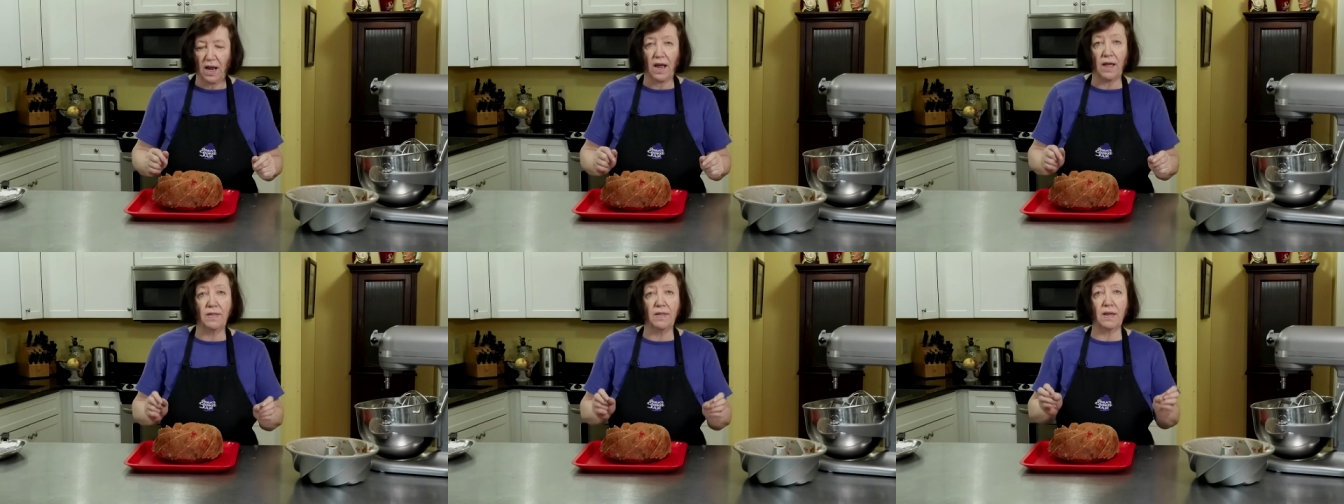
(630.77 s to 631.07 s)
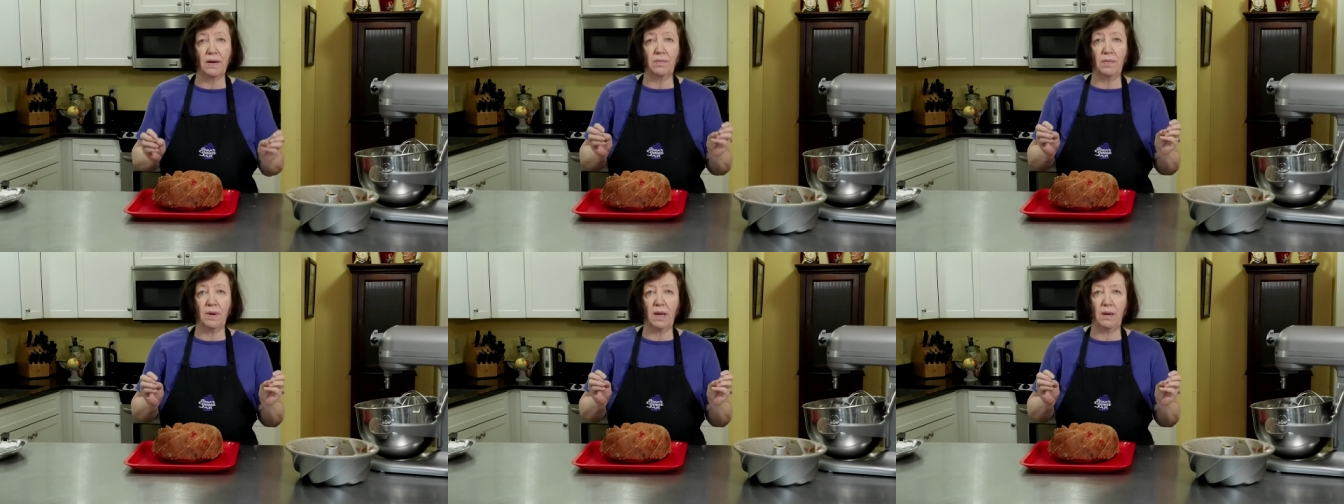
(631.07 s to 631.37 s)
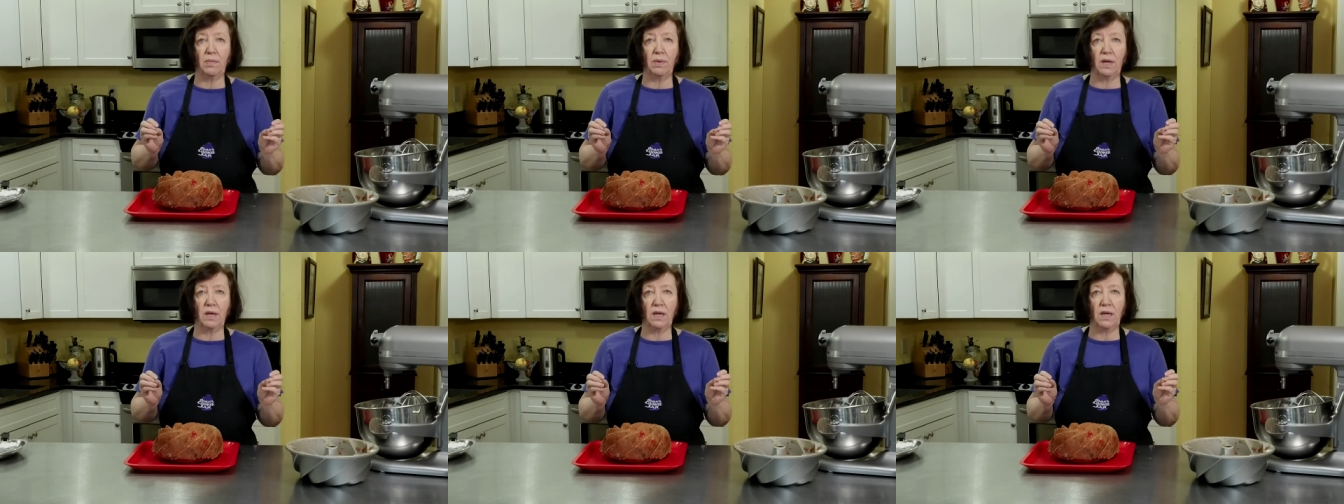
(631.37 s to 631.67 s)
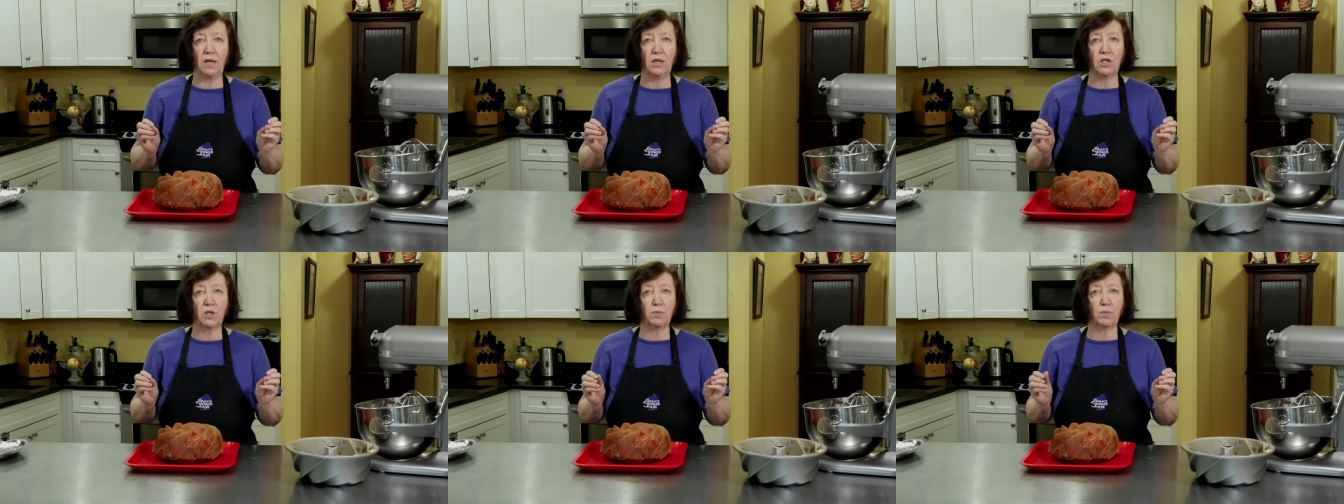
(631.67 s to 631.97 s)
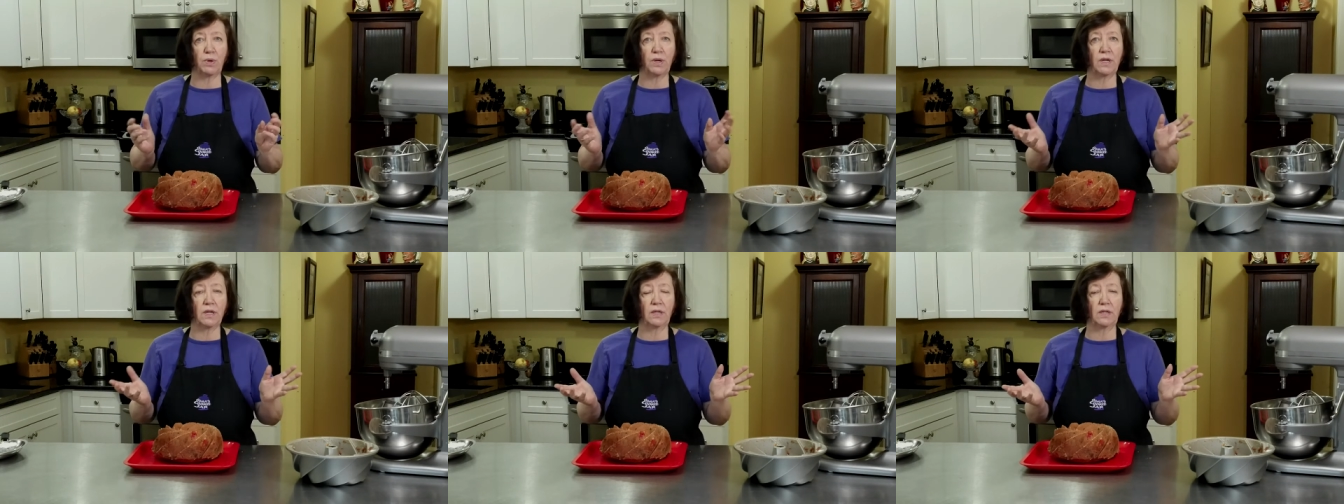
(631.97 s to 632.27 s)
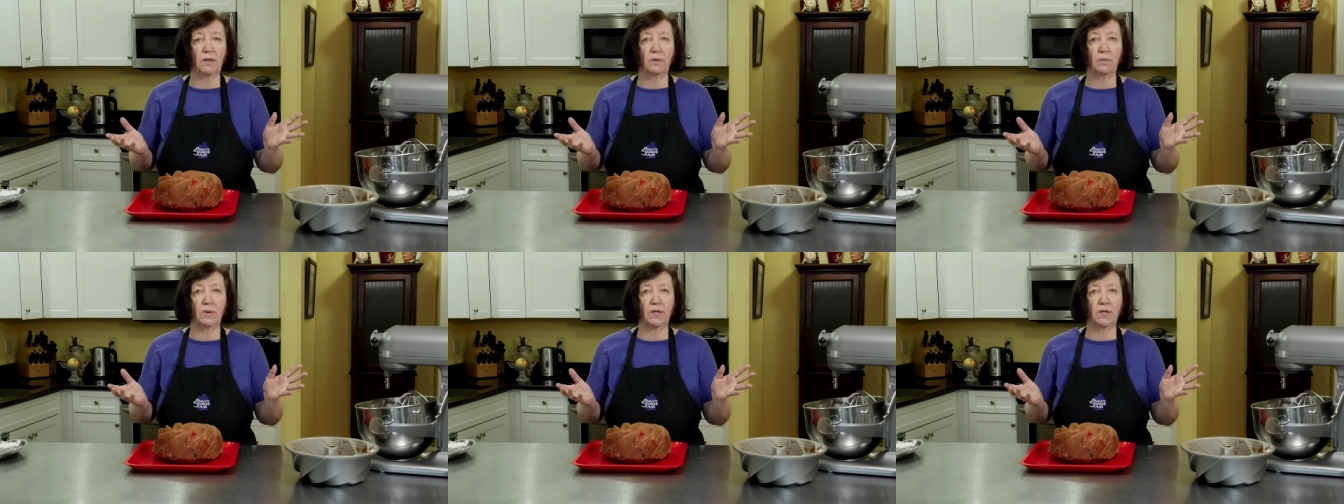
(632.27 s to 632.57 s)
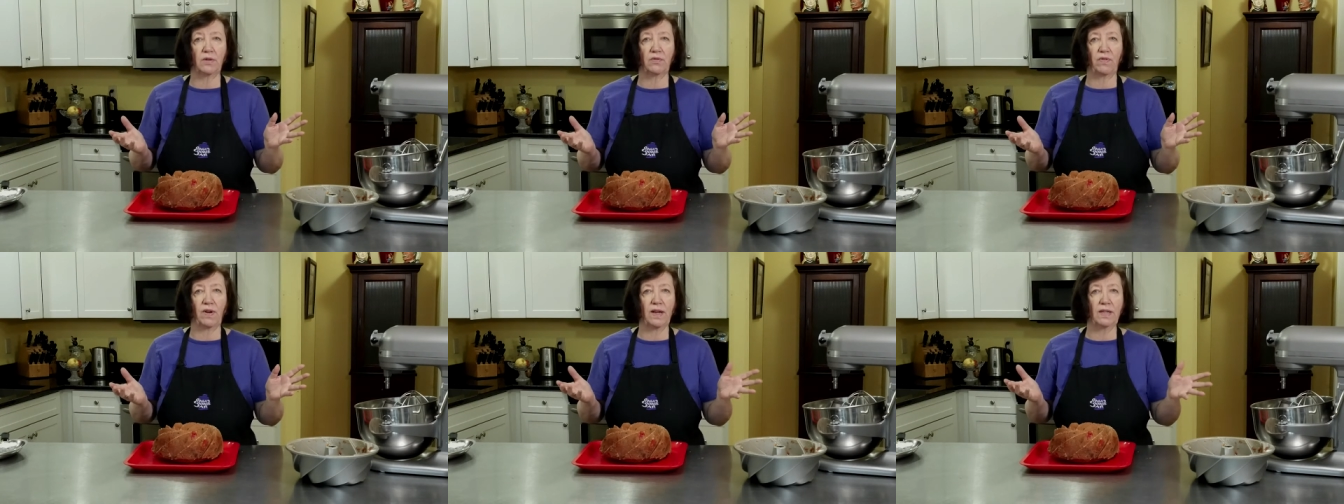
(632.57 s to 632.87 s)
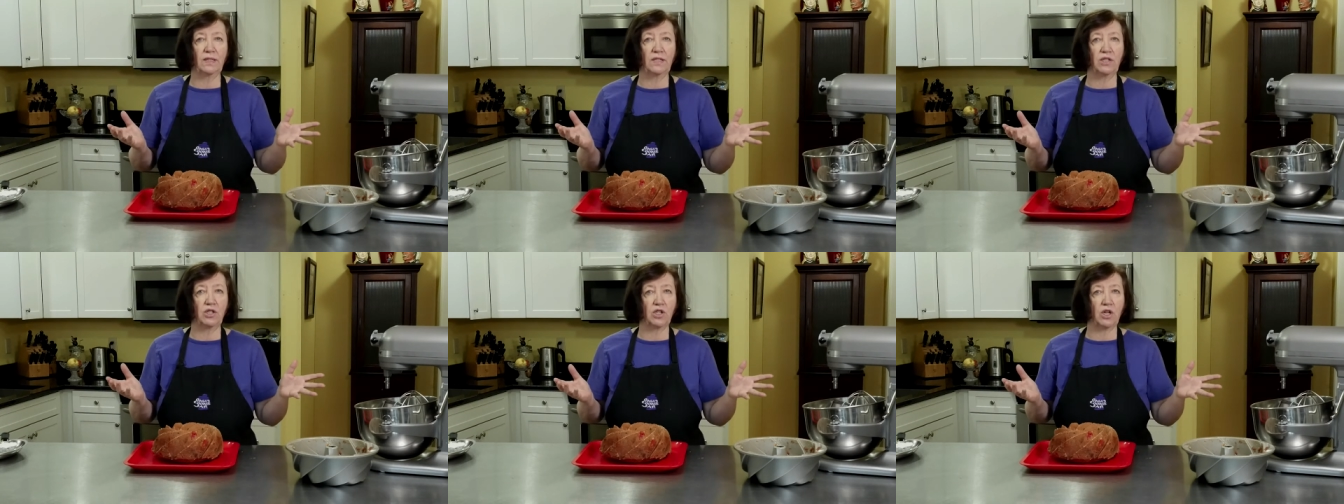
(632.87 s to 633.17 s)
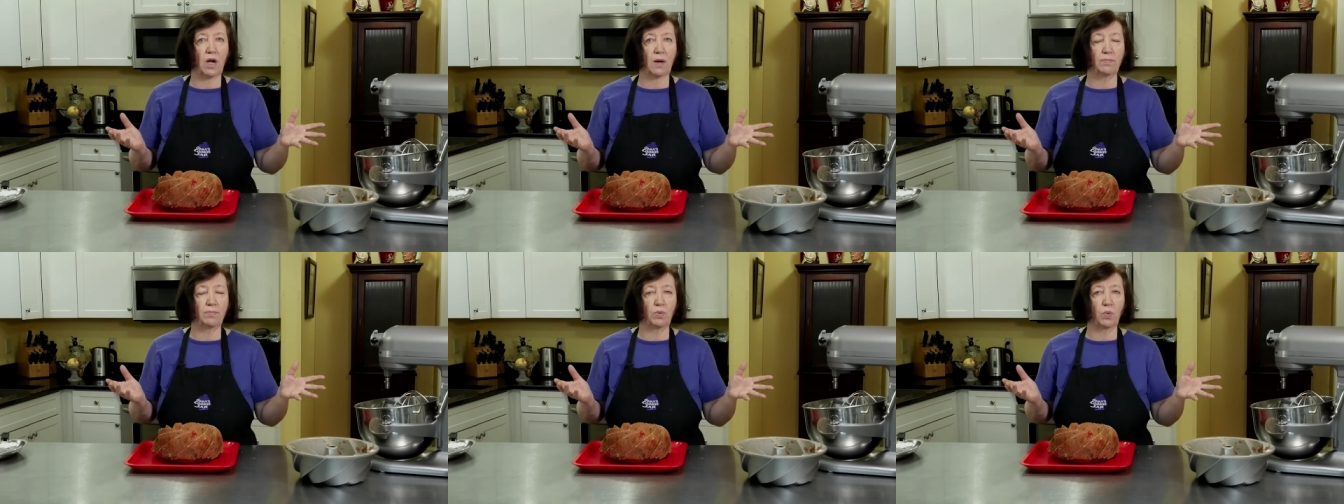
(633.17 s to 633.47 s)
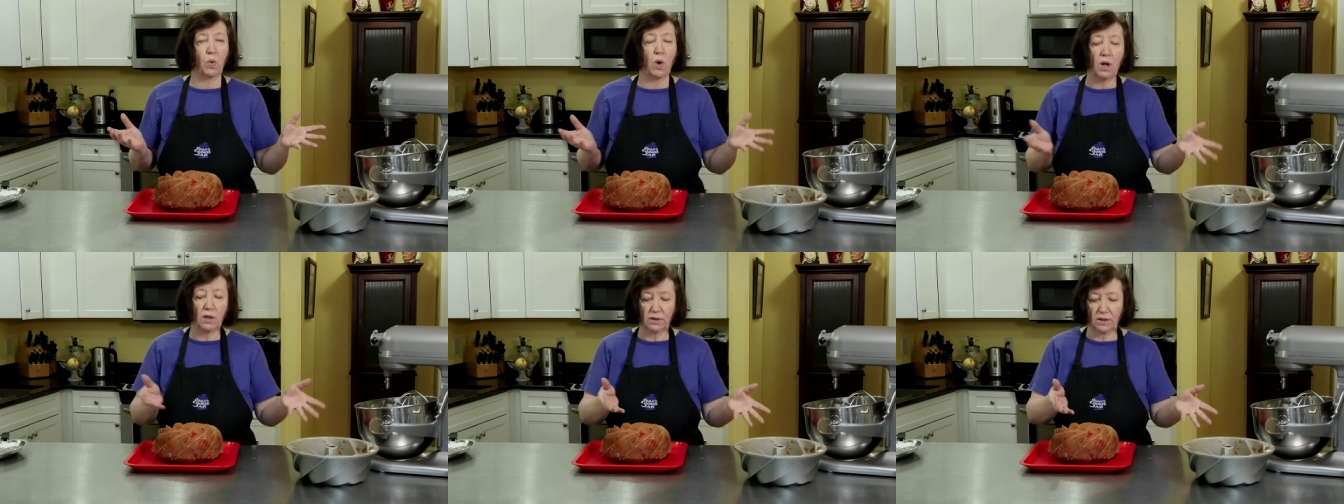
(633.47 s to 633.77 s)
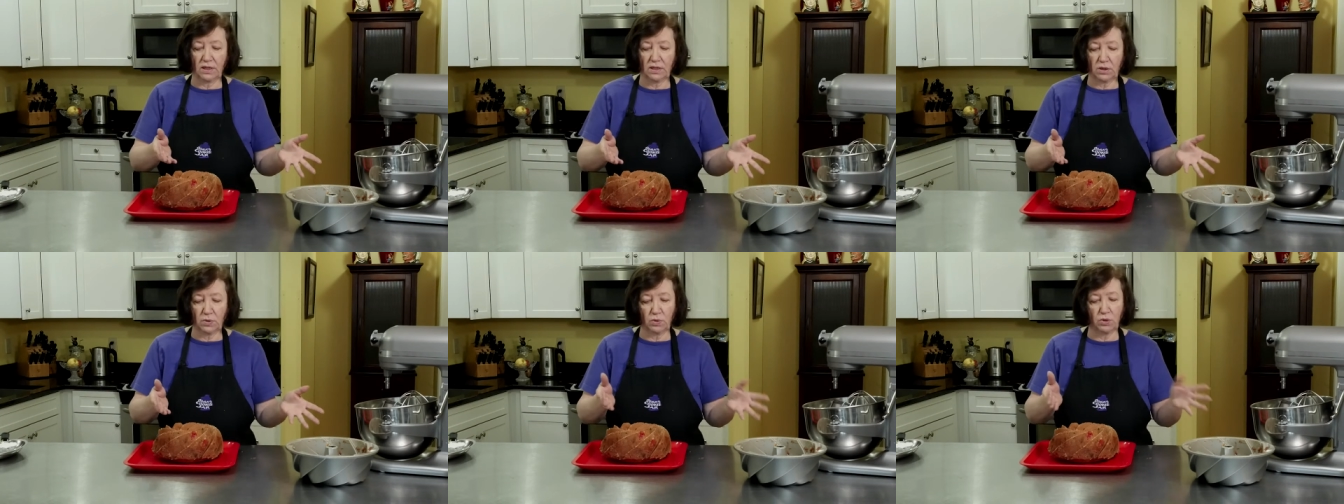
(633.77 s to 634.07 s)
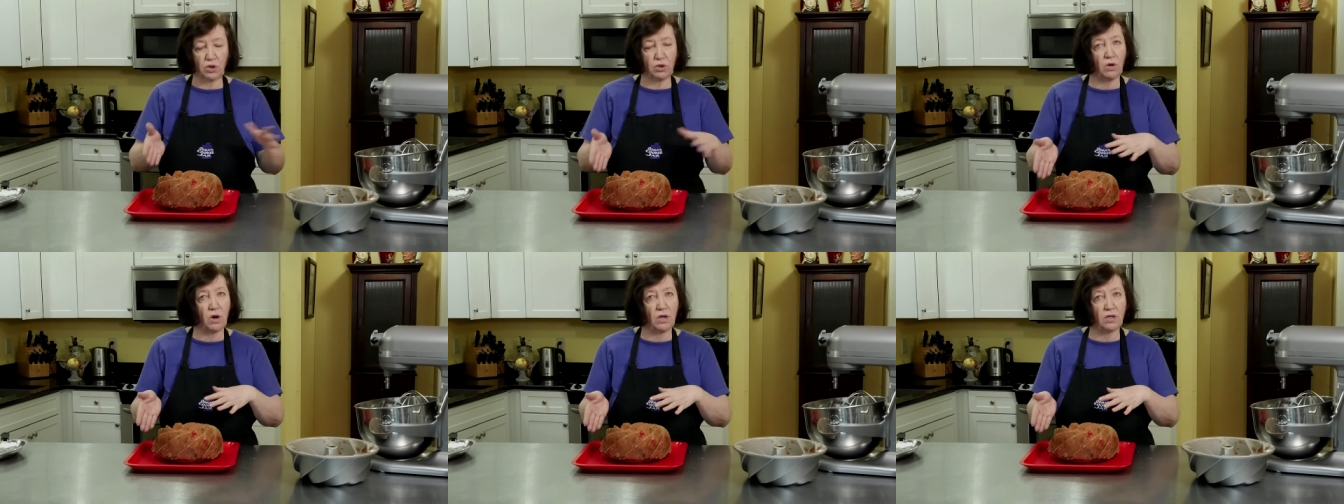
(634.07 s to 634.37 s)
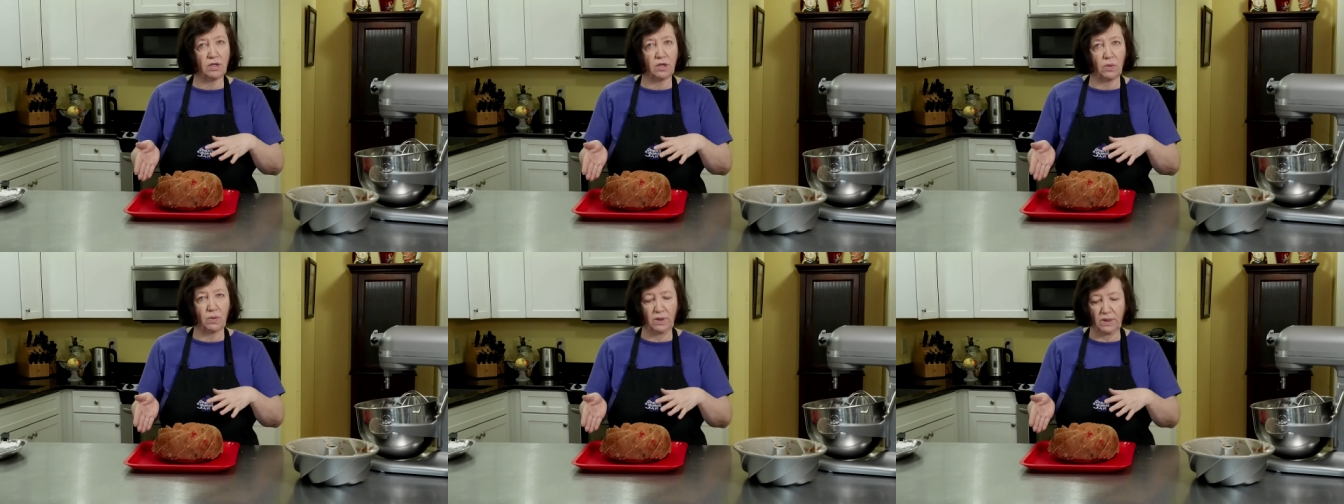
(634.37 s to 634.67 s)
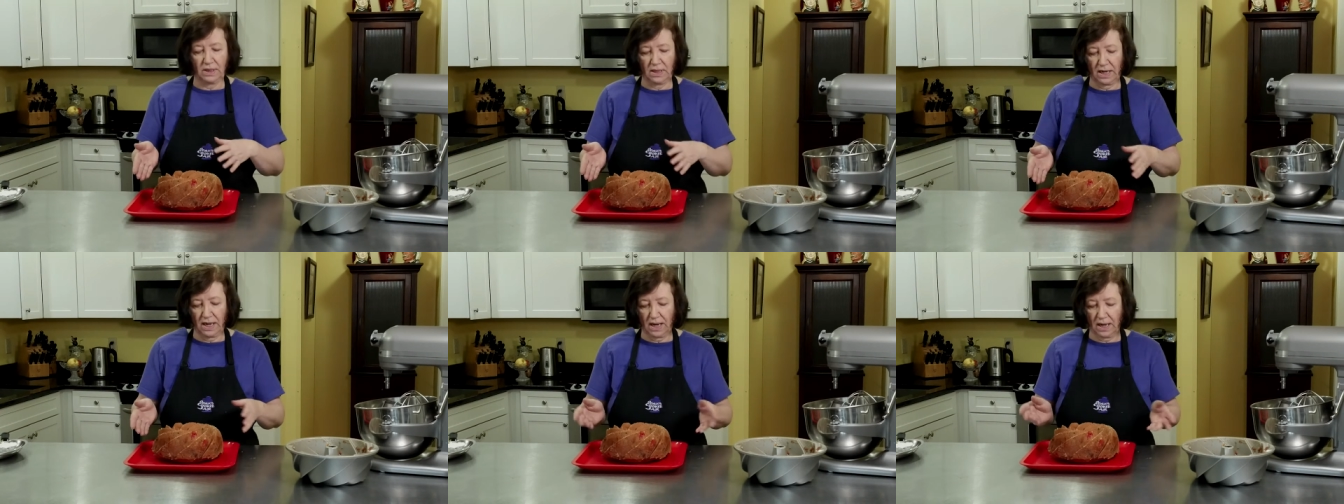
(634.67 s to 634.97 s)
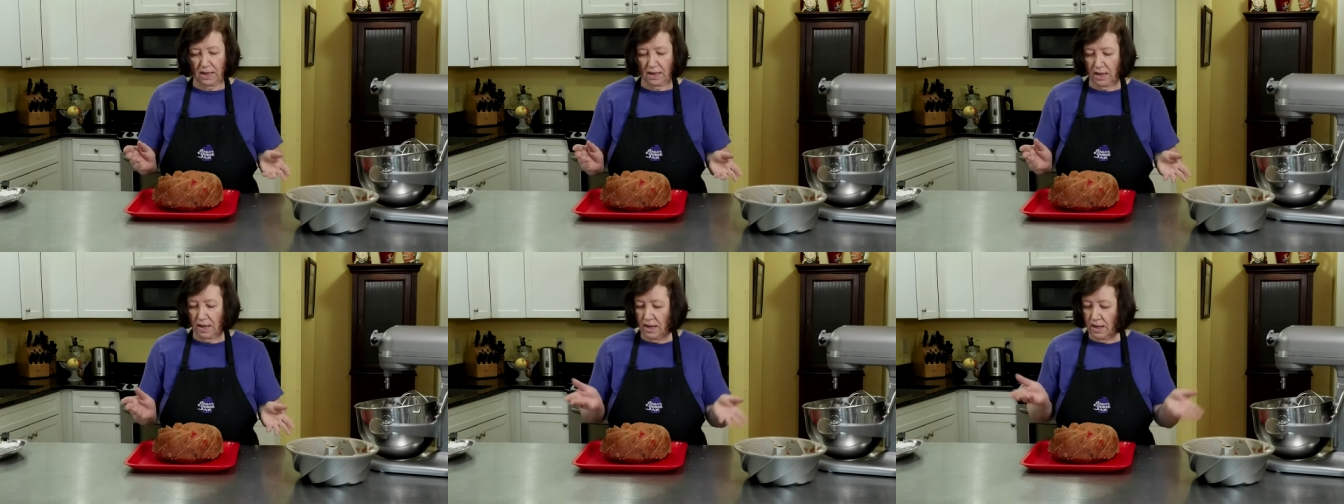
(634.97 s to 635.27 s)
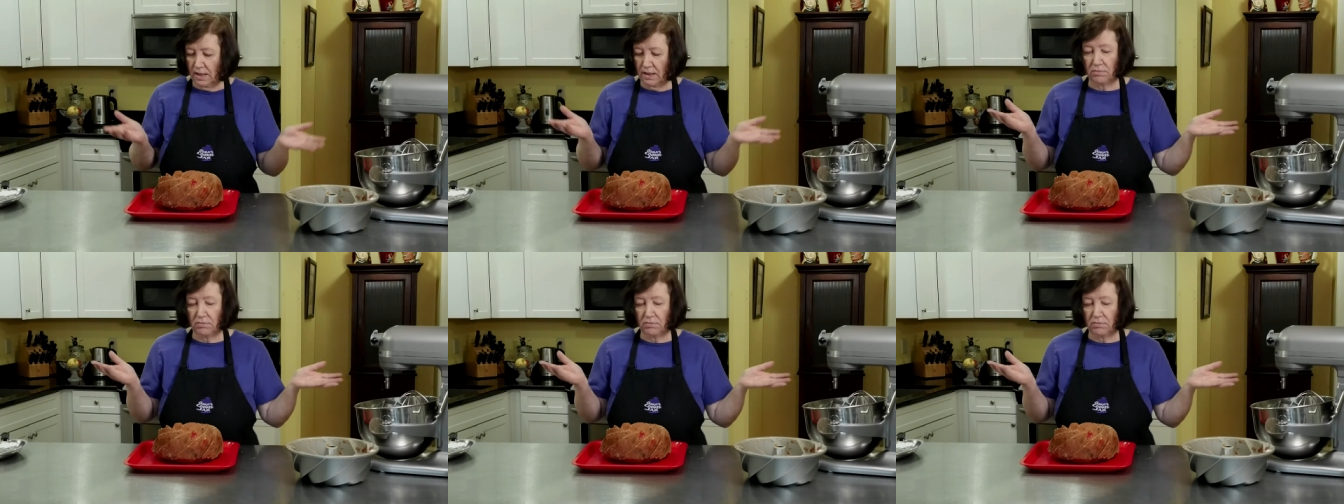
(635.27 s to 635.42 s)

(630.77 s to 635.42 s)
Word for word: And then maybe sprinkle it with finely chopped walnuts, which are also in the cake.